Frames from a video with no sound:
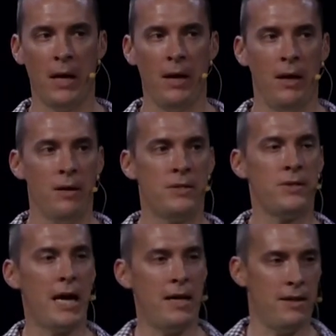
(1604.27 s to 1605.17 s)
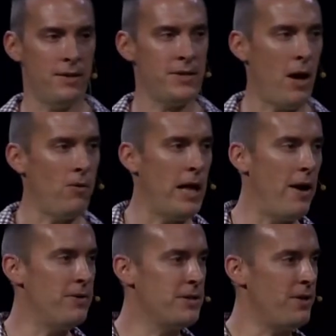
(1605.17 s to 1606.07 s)
Say this out
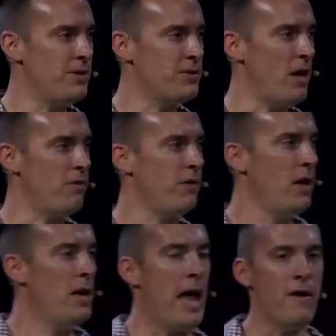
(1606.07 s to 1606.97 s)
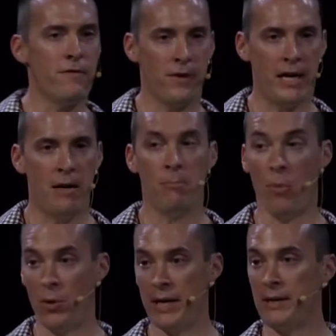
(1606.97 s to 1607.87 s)
loud to yourself every
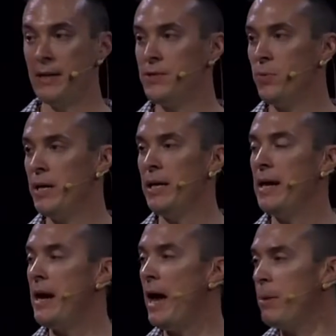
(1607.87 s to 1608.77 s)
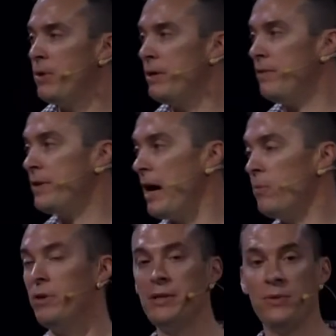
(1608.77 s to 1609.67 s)
morning this week, and I believe God
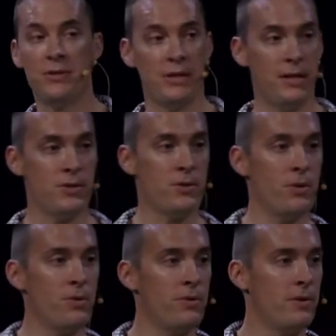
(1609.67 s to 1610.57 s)
will use this truth